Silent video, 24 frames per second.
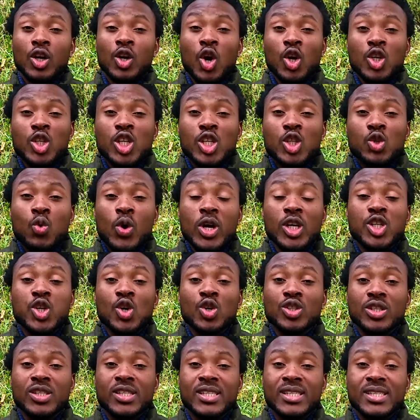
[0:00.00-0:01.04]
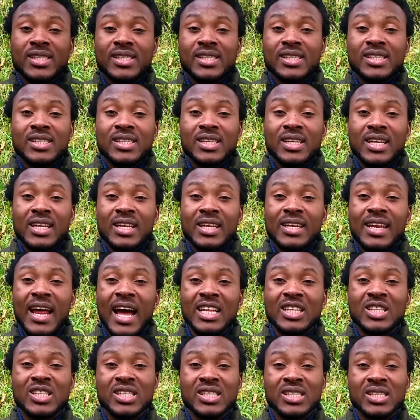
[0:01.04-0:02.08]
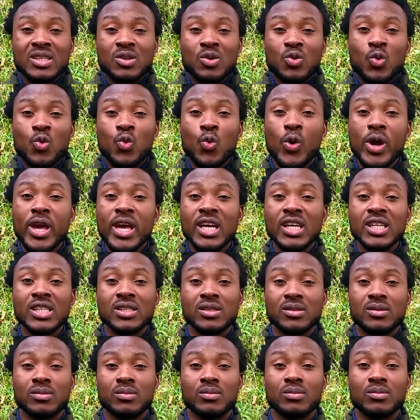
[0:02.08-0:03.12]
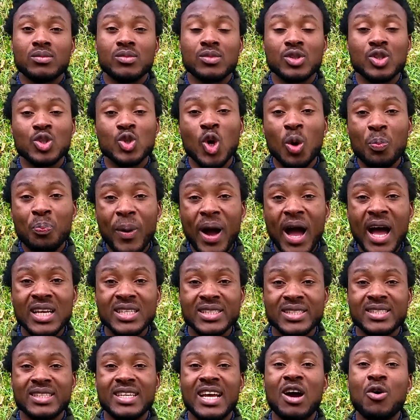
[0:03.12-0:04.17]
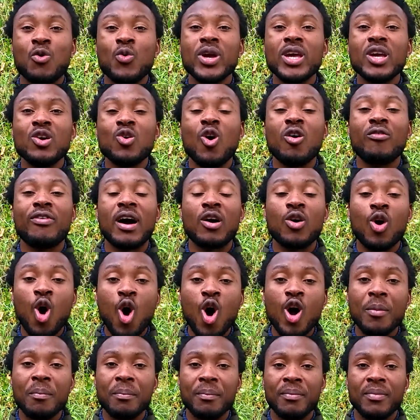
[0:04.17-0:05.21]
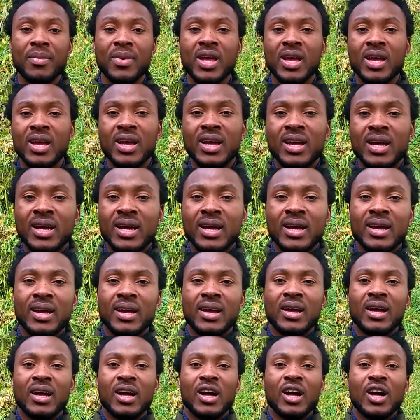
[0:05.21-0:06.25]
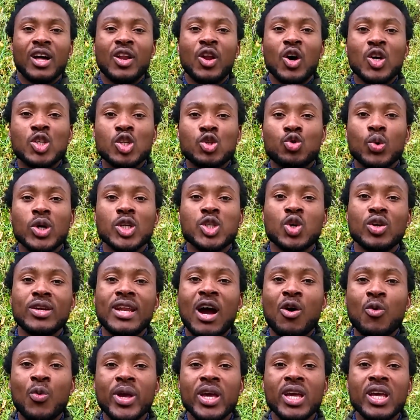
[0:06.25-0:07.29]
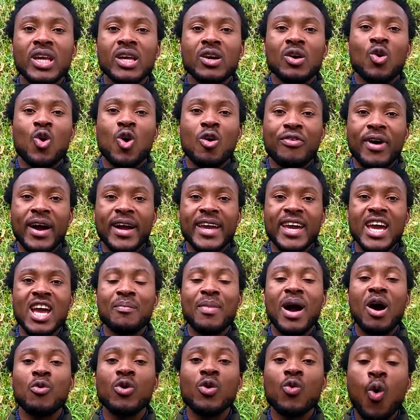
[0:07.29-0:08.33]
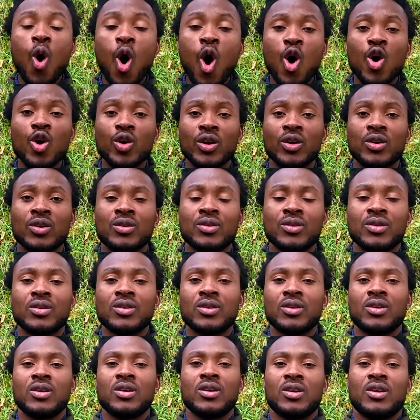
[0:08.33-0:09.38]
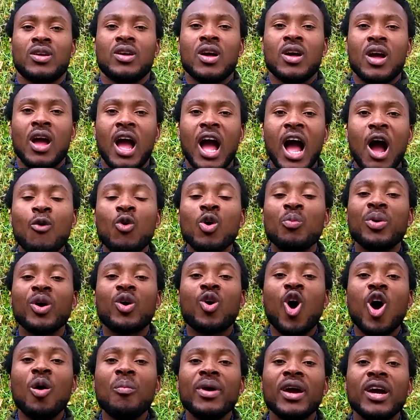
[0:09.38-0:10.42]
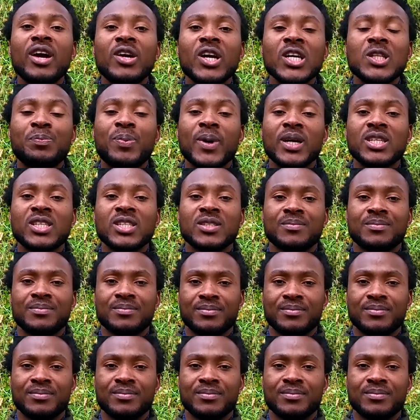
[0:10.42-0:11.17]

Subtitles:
situations that we surpass, that we overcome, those situations that we overcame and we won, and we become a great person,